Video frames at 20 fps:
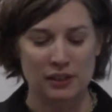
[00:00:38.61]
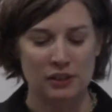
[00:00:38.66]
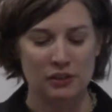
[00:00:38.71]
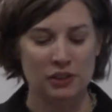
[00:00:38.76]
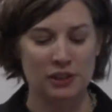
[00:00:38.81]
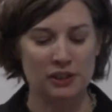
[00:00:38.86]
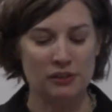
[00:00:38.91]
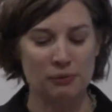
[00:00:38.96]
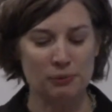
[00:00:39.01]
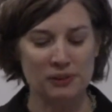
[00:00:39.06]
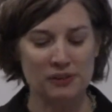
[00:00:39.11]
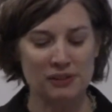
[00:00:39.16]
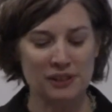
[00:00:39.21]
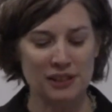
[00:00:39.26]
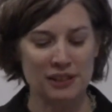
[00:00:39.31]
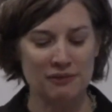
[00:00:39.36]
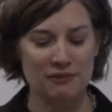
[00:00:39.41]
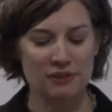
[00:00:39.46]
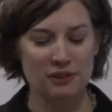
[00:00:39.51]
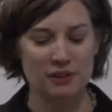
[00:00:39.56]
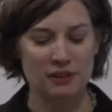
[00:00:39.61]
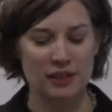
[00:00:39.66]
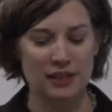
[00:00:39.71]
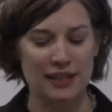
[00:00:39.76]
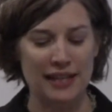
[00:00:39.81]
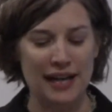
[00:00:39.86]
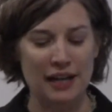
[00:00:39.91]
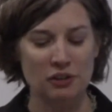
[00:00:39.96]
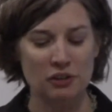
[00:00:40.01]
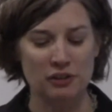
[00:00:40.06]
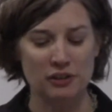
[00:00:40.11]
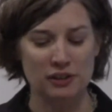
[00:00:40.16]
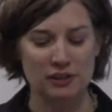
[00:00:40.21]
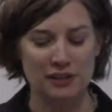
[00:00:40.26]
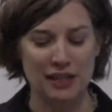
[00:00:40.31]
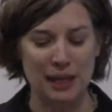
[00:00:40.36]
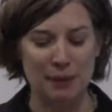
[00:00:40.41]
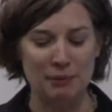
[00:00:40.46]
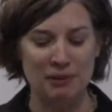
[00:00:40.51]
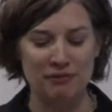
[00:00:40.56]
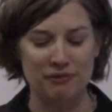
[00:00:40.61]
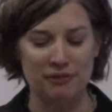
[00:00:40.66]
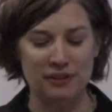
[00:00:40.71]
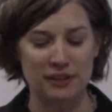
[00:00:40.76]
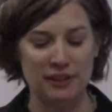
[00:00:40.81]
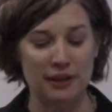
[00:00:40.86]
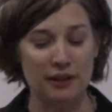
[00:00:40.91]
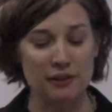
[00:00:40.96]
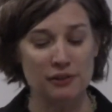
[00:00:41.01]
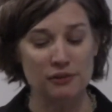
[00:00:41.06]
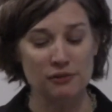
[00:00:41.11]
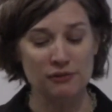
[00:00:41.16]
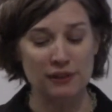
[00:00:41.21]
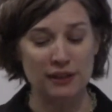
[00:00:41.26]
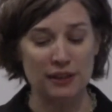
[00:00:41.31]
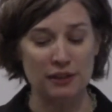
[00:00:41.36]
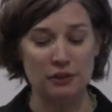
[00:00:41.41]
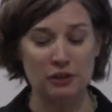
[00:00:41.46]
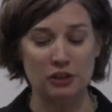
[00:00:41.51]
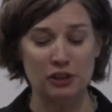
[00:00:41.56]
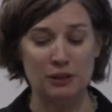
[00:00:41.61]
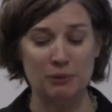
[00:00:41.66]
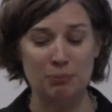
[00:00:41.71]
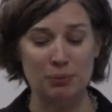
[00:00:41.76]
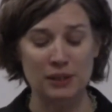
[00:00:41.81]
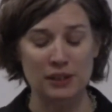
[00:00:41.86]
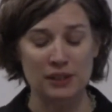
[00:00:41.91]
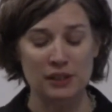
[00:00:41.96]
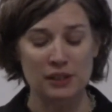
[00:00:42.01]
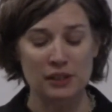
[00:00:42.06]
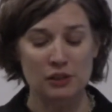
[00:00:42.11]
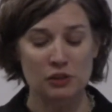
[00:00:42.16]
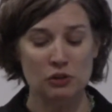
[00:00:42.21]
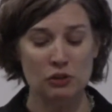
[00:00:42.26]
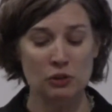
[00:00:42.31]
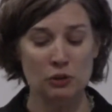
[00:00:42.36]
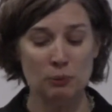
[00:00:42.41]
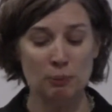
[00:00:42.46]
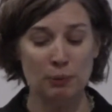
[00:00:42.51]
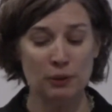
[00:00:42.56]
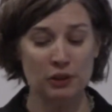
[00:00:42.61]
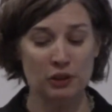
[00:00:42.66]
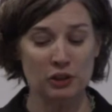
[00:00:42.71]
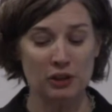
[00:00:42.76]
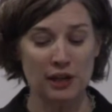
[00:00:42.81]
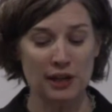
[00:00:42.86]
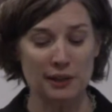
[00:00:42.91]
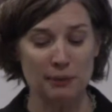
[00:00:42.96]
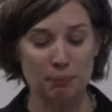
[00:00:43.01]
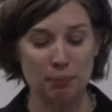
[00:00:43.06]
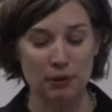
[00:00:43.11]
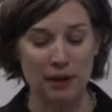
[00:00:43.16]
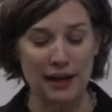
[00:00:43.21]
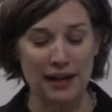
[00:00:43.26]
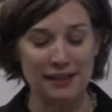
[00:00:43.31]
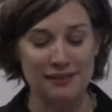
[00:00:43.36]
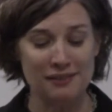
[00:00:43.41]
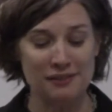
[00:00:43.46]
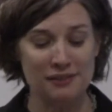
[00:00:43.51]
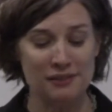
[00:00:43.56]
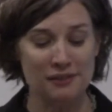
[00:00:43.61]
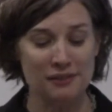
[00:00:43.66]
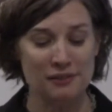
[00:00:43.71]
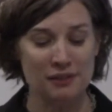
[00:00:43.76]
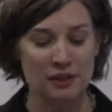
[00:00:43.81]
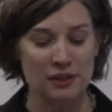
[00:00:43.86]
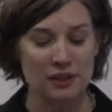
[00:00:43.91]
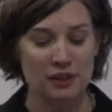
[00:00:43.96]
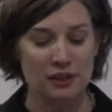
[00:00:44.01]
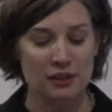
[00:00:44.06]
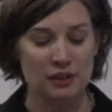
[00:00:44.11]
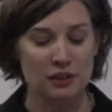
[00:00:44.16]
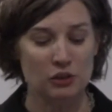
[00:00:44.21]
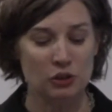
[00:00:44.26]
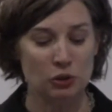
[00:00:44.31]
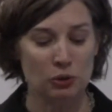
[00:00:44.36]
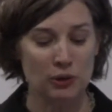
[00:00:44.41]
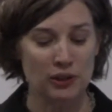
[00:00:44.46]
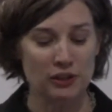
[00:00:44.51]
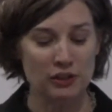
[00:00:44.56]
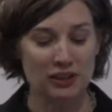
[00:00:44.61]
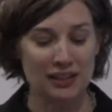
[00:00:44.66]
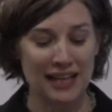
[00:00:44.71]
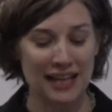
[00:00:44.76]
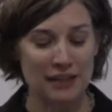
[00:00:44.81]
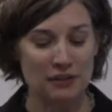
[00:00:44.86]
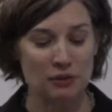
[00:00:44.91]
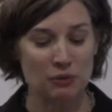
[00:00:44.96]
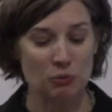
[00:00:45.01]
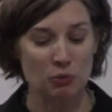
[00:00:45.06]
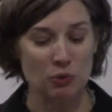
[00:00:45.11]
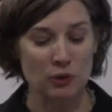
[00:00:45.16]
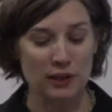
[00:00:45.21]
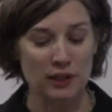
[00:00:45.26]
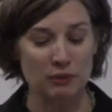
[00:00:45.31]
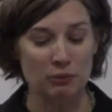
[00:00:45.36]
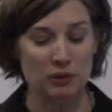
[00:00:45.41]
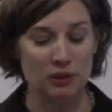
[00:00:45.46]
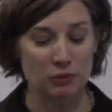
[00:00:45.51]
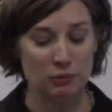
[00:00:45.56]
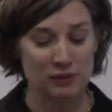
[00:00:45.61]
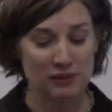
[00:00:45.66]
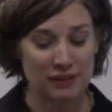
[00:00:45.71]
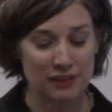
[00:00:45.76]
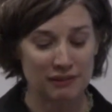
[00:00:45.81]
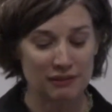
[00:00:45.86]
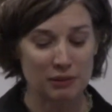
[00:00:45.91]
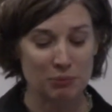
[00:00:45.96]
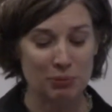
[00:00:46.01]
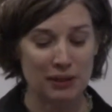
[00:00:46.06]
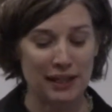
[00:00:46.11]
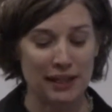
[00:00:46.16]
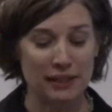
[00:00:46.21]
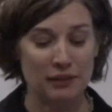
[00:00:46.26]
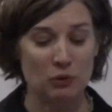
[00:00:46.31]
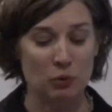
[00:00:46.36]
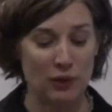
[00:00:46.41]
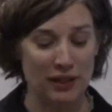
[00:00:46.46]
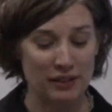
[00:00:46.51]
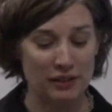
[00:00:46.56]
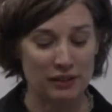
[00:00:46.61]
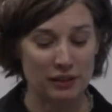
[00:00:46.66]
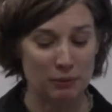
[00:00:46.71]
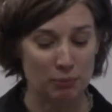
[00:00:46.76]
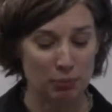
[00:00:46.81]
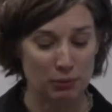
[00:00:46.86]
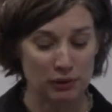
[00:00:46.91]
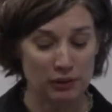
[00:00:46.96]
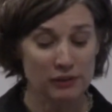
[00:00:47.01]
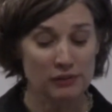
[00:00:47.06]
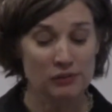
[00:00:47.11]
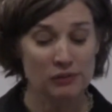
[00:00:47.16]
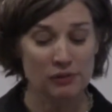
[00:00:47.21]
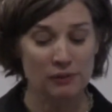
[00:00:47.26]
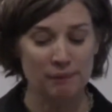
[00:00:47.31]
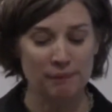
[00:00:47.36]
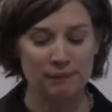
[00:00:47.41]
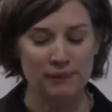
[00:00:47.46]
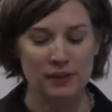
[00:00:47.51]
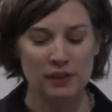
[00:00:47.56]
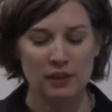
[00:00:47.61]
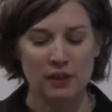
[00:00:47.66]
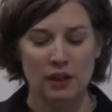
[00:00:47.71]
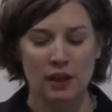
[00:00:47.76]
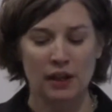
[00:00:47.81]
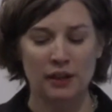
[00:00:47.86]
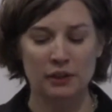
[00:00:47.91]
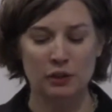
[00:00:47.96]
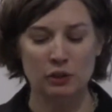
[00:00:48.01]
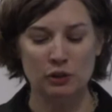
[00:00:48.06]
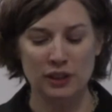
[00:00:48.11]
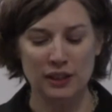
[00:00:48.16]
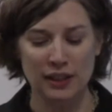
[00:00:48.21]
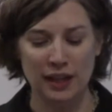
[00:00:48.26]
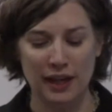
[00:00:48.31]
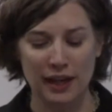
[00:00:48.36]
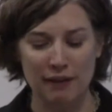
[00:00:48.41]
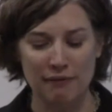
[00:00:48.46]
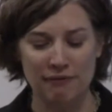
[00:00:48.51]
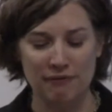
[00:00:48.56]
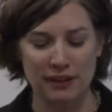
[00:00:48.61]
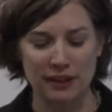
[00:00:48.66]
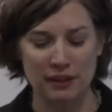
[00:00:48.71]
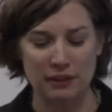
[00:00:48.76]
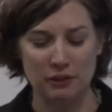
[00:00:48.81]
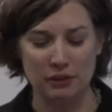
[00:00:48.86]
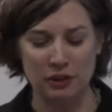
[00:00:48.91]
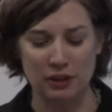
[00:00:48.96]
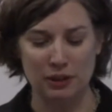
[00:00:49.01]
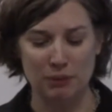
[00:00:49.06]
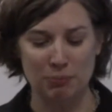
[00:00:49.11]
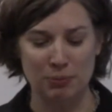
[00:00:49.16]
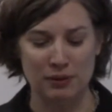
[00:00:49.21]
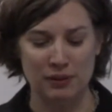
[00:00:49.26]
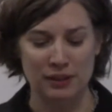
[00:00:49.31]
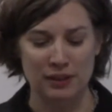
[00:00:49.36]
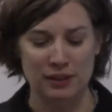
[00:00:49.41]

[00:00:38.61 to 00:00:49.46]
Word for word: She has received a National Endowment for the Arts Fellowship, two Pushcart Prizes, the George Kent Award, which was given by Gwendolyn Brooks, a Guggenheim Fellowship,